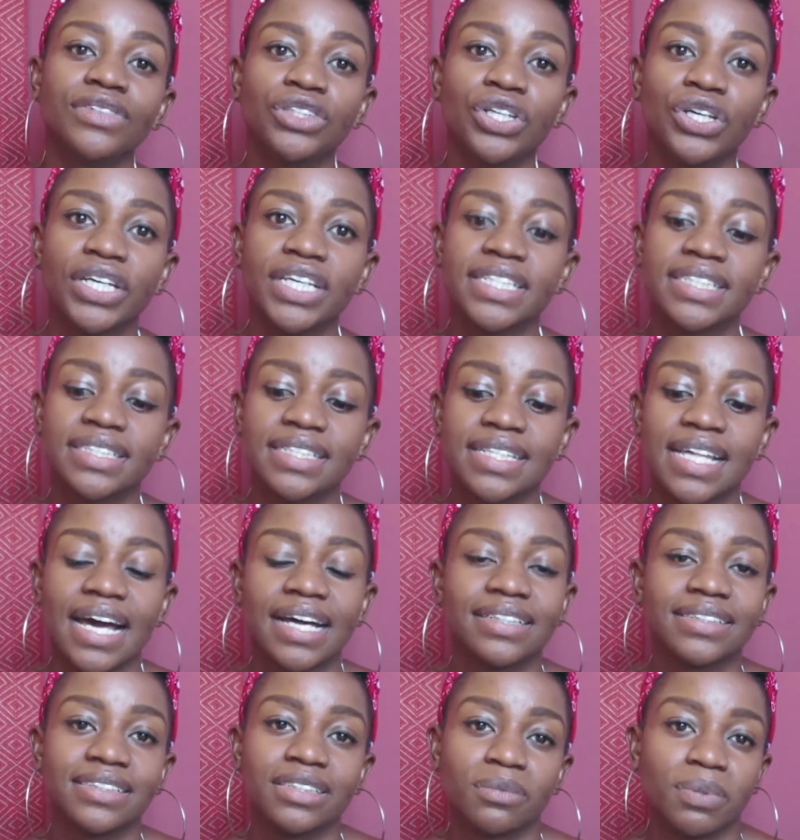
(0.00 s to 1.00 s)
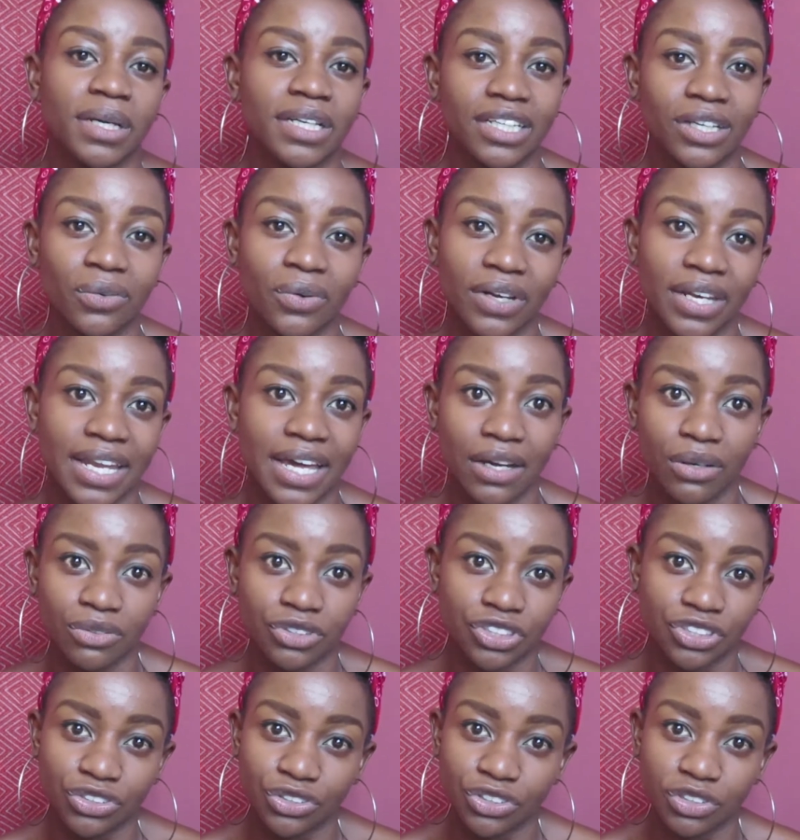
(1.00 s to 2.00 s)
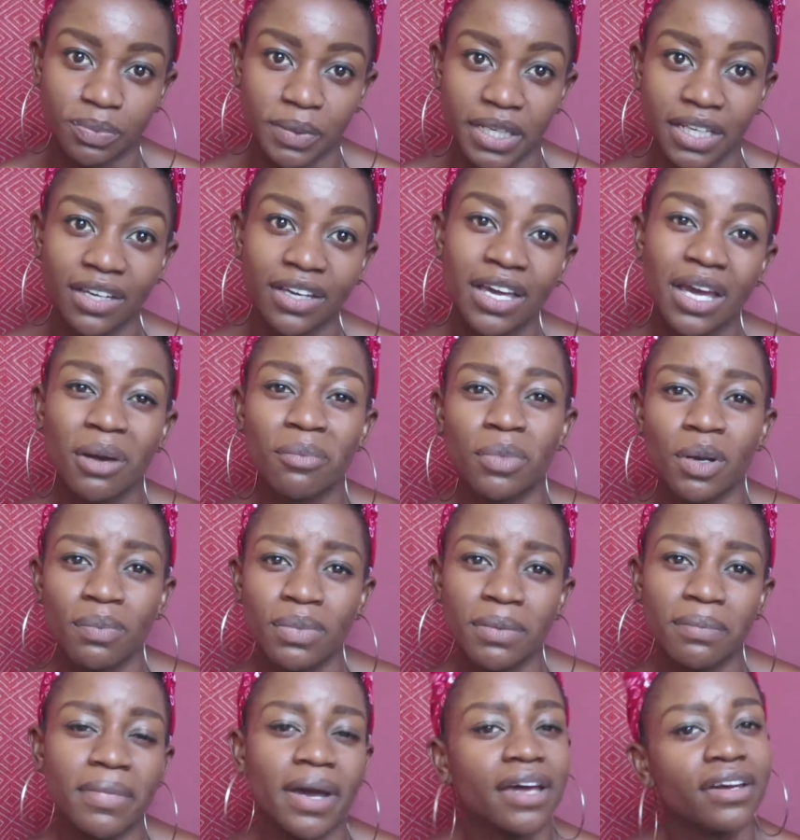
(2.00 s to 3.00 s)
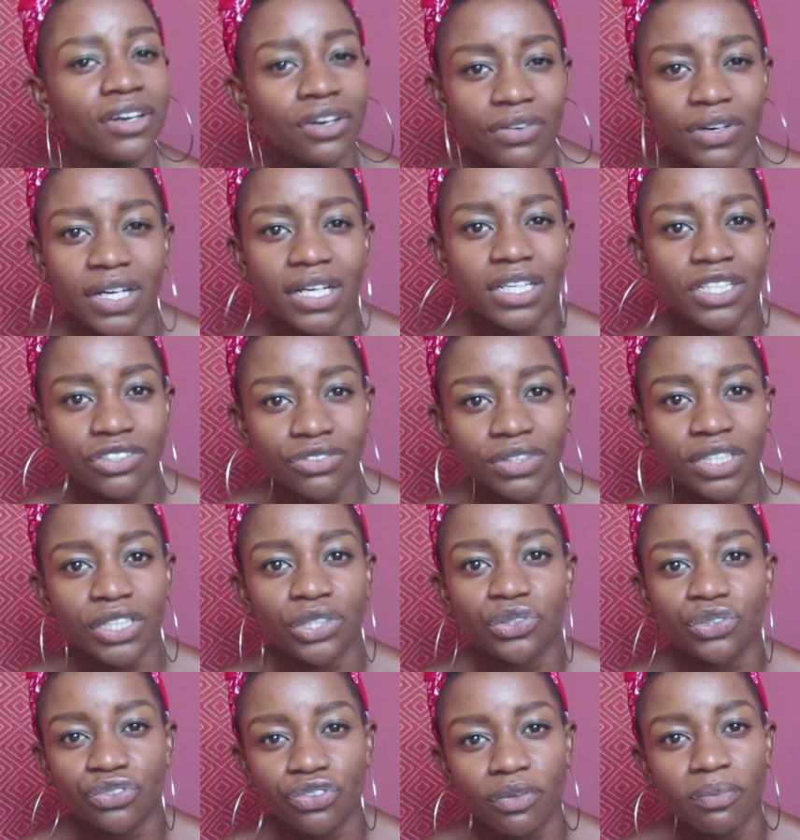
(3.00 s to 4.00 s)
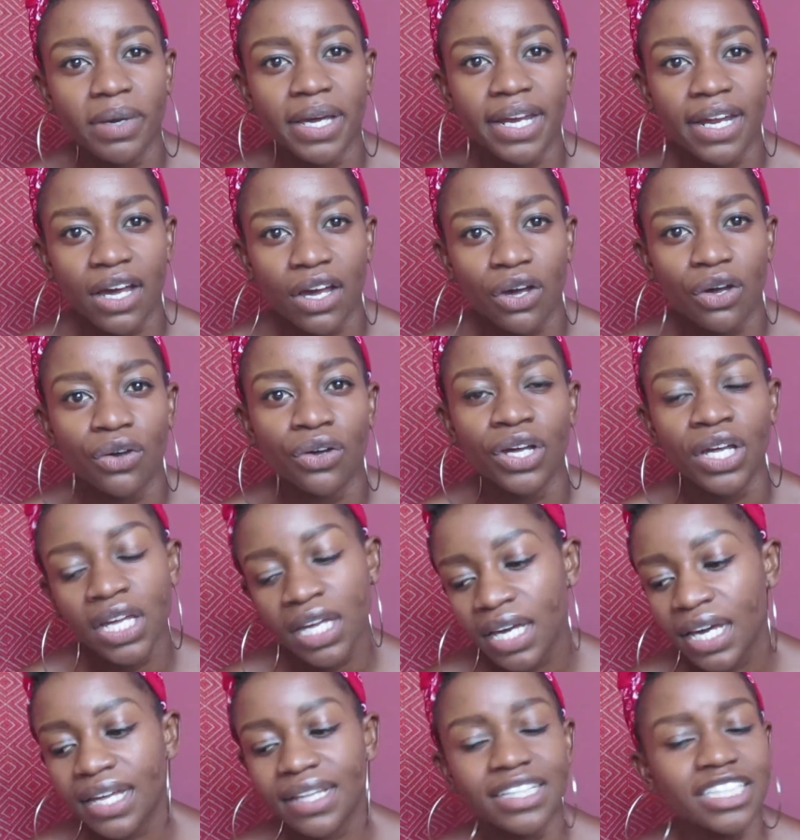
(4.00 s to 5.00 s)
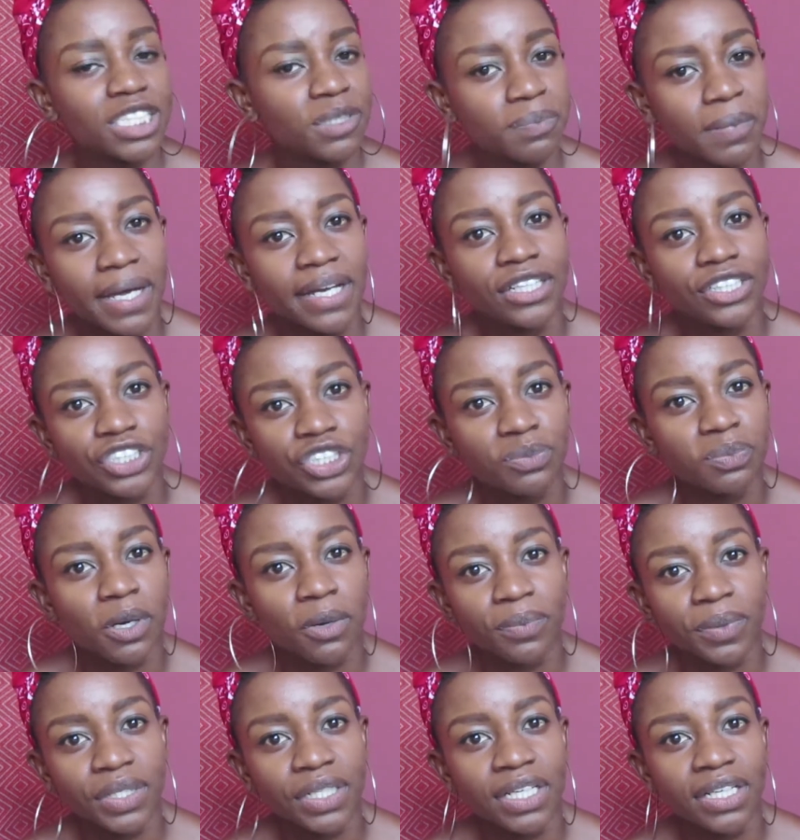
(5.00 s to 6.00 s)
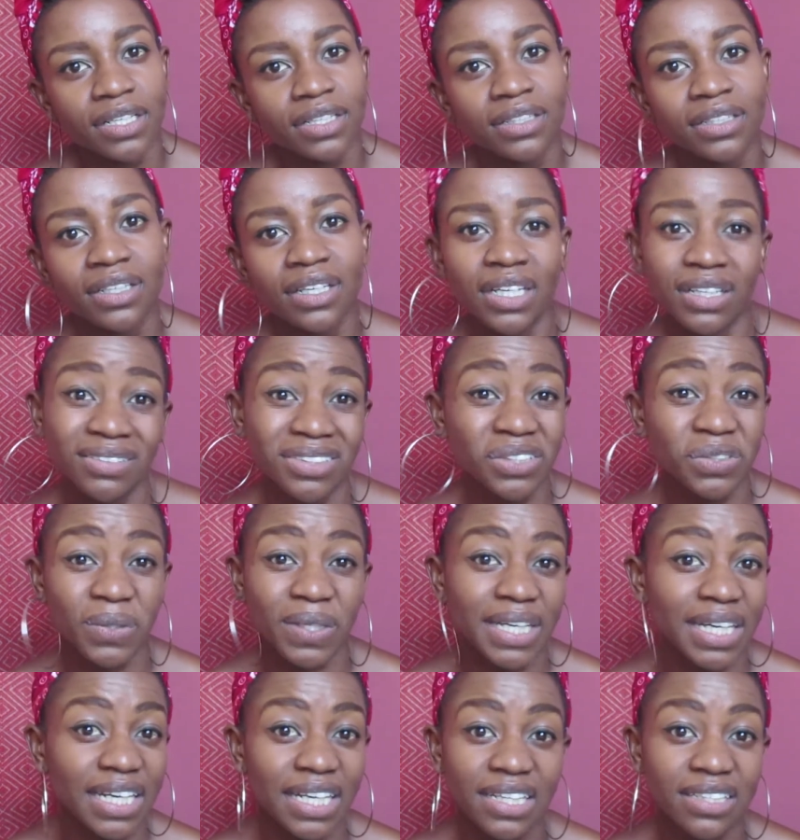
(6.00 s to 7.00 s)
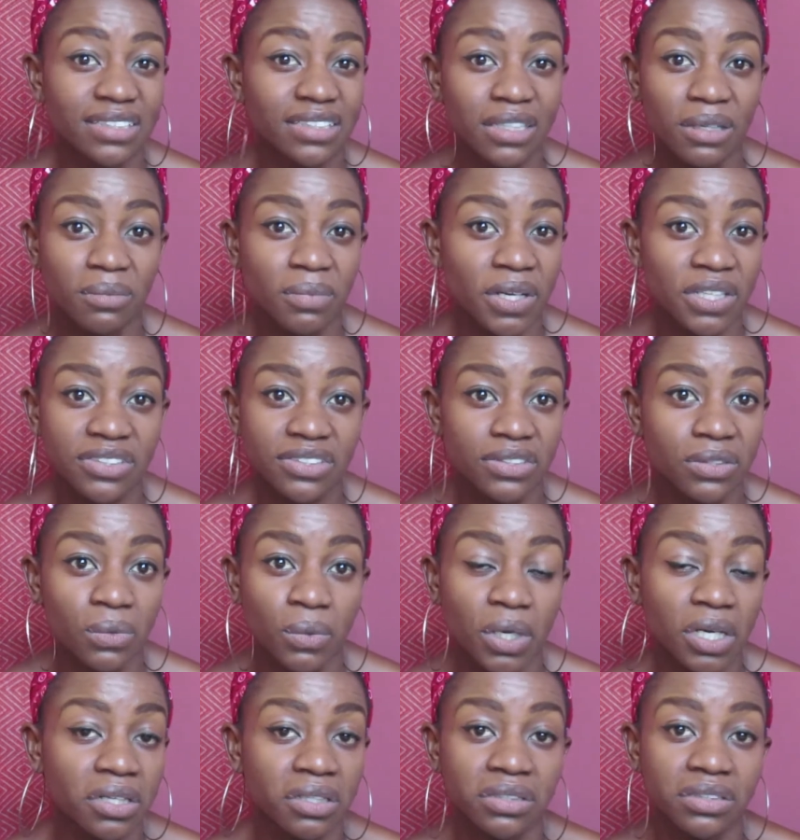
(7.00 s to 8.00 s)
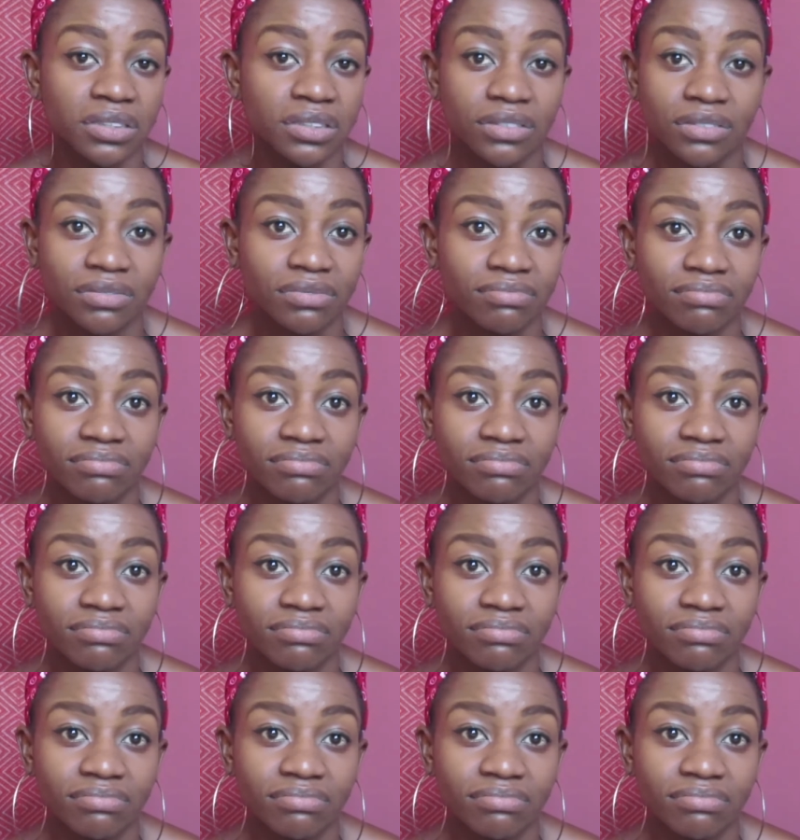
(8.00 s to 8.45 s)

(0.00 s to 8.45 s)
look into that depending on what languages you speak. Probably Mandarin is really useful by now. I think Spanish is popular, even Swahili in some parts of the world.